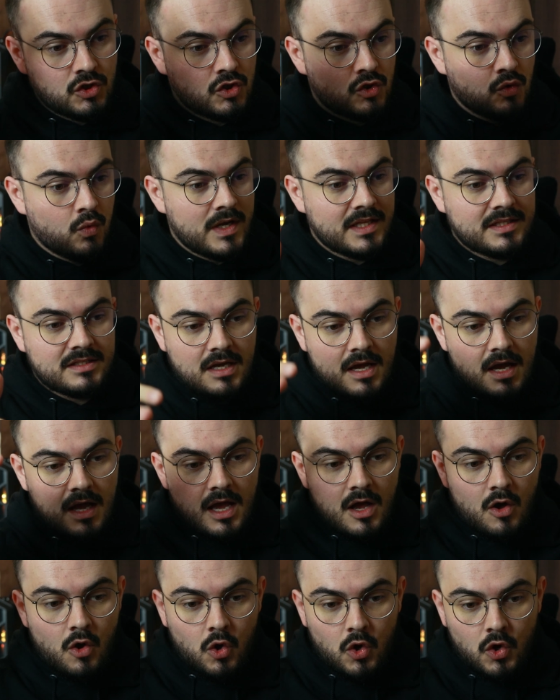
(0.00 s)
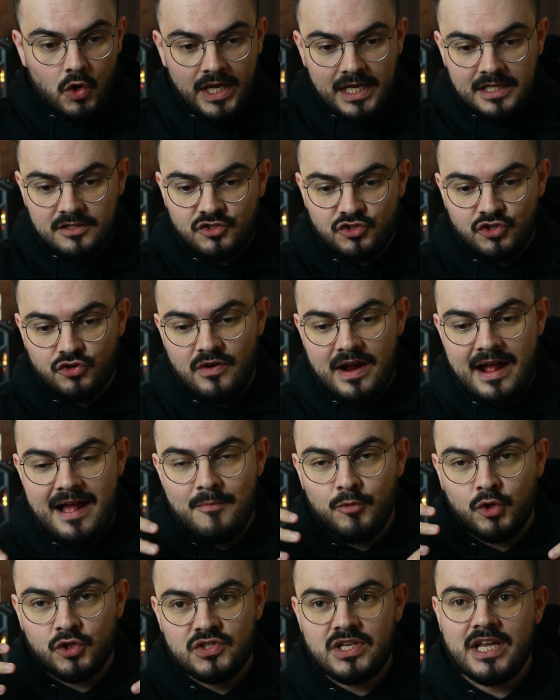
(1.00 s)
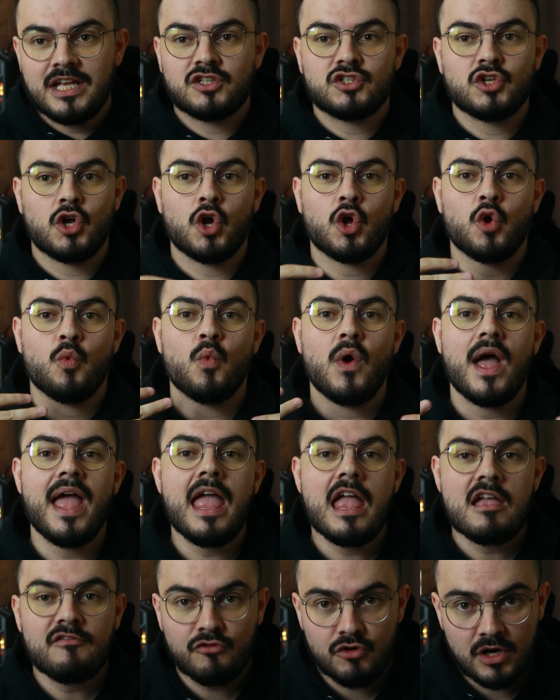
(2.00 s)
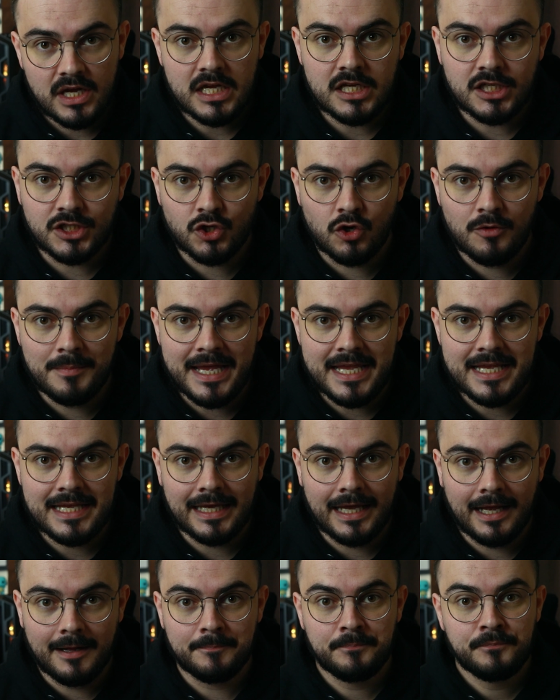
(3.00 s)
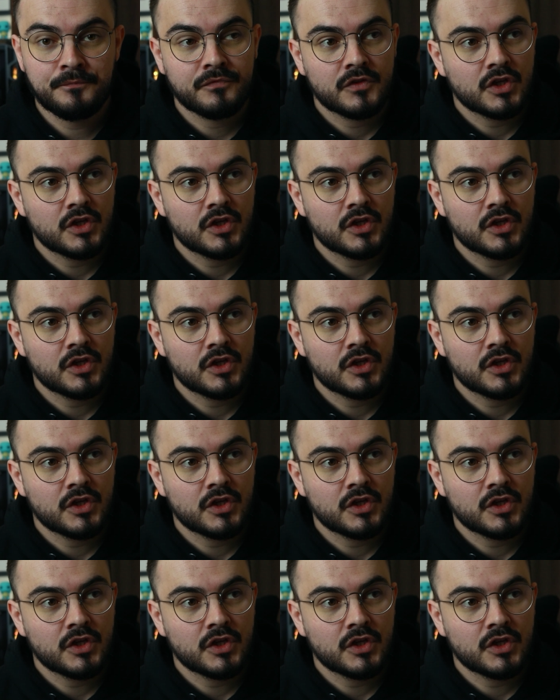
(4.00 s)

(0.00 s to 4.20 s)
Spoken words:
Twitter or Instagram or TikTok or whatever it is you're making,